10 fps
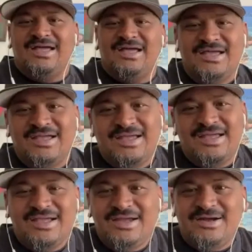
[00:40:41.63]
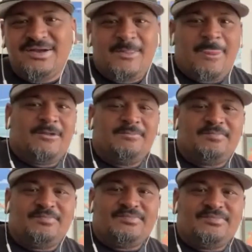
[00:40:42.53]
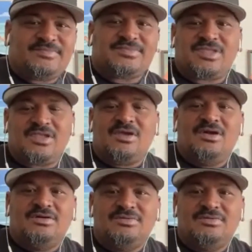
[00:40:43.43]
You know what I'm saying? You're like, you definitely made every. I was just like,